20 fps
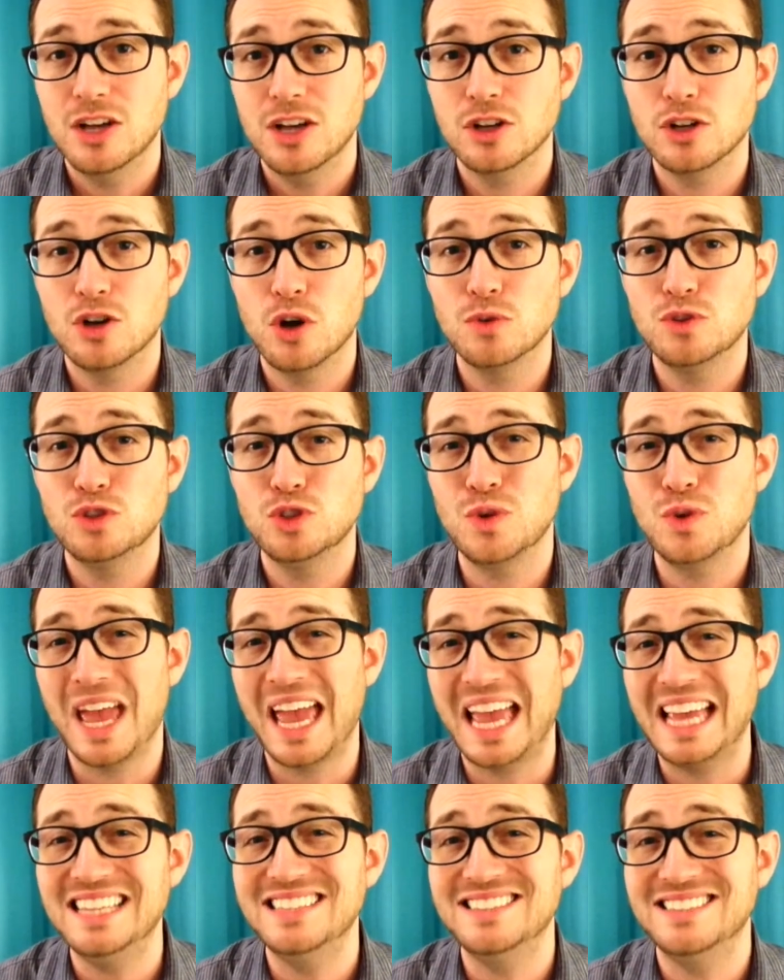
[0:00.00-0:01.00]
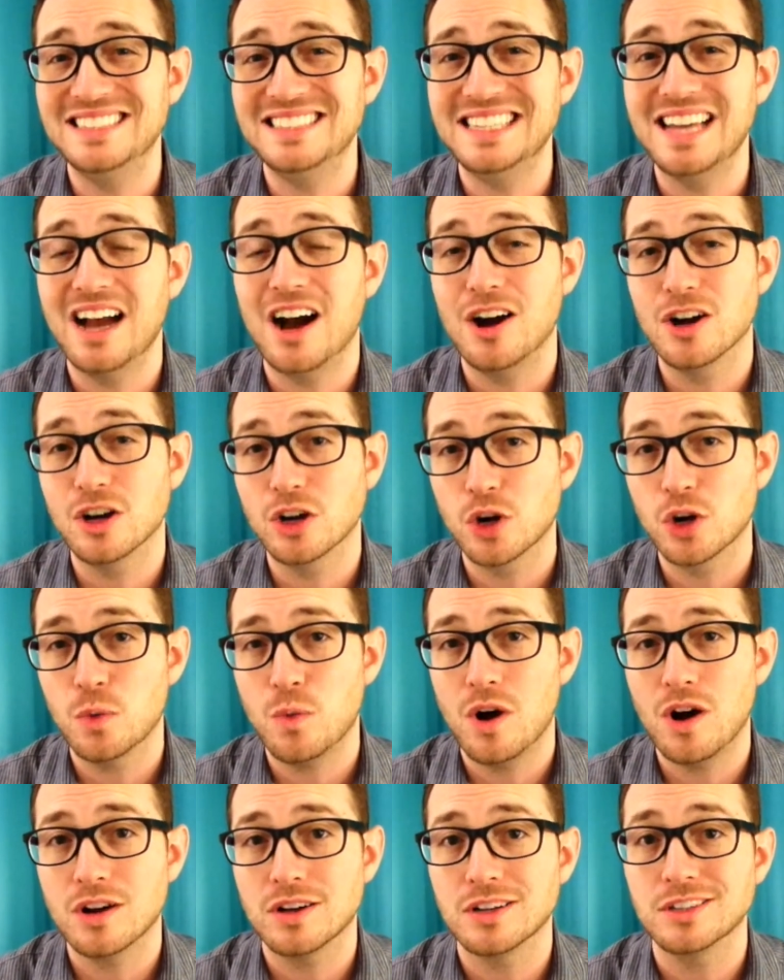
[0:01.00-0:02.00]
go to a z hunger
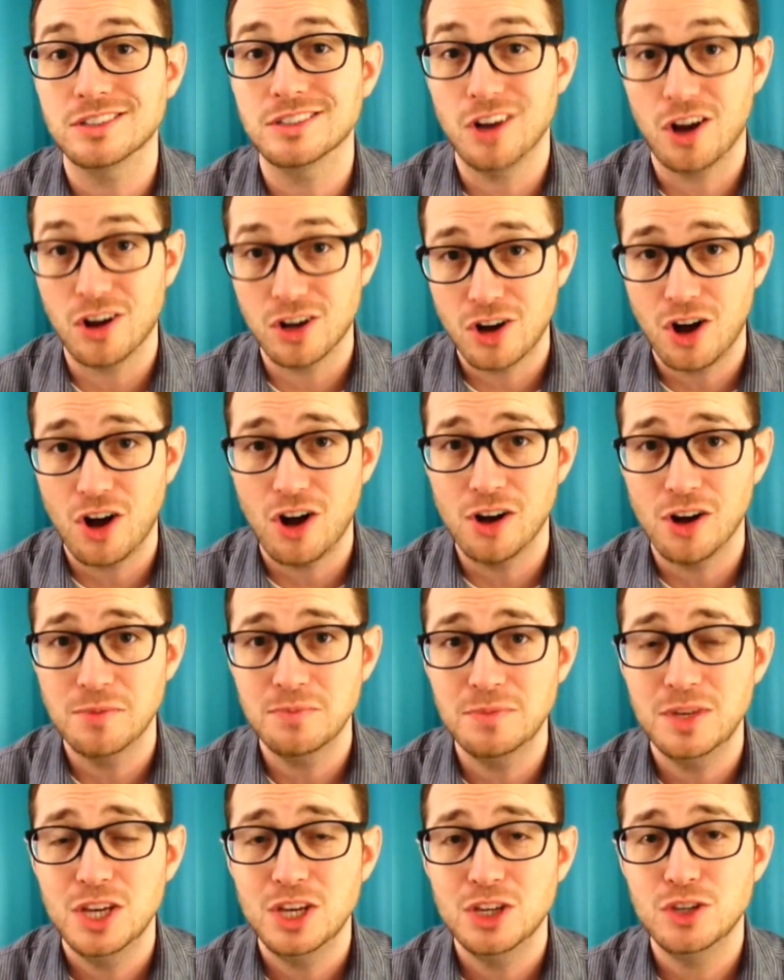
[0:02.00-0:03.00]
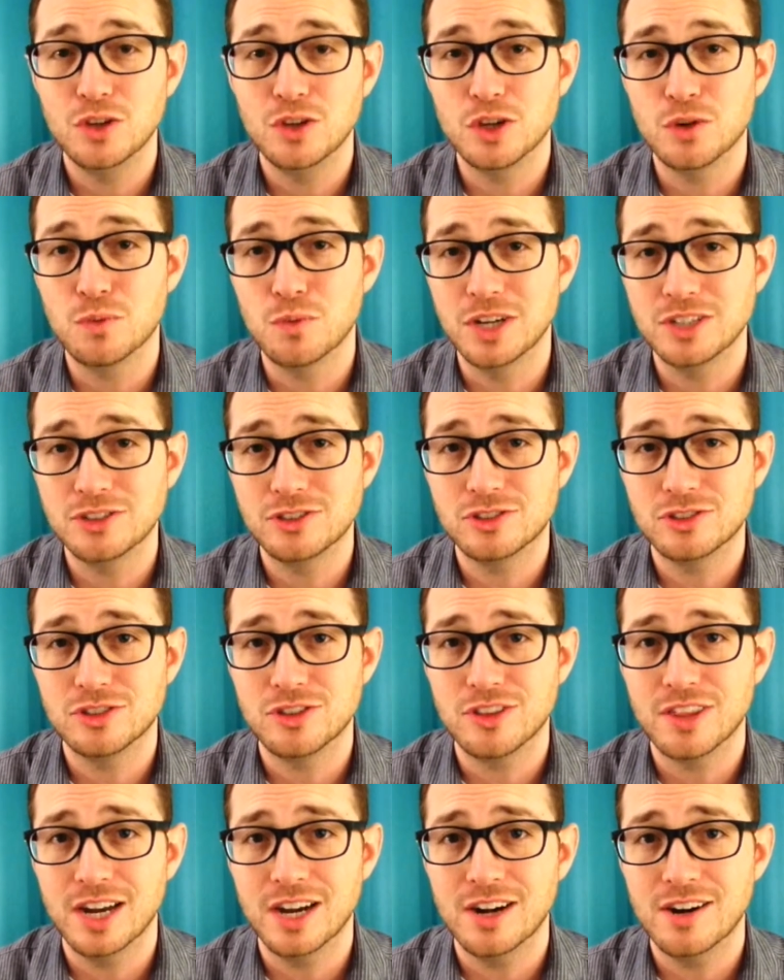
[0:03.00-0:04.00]
walk dot com. You can
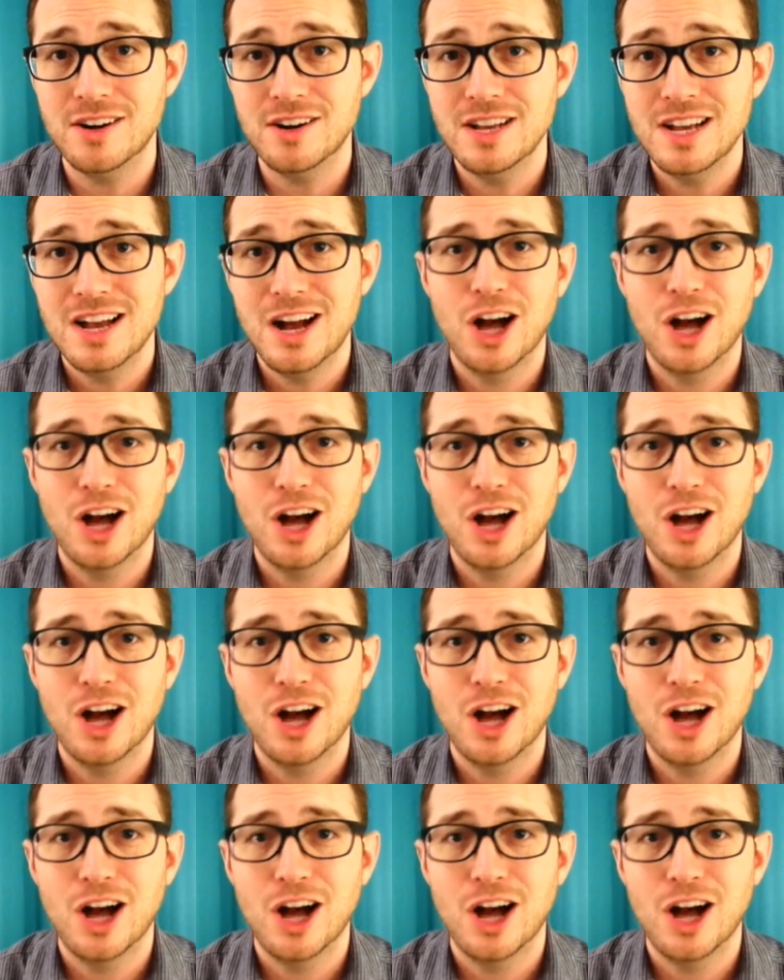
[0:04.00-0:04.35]
register there.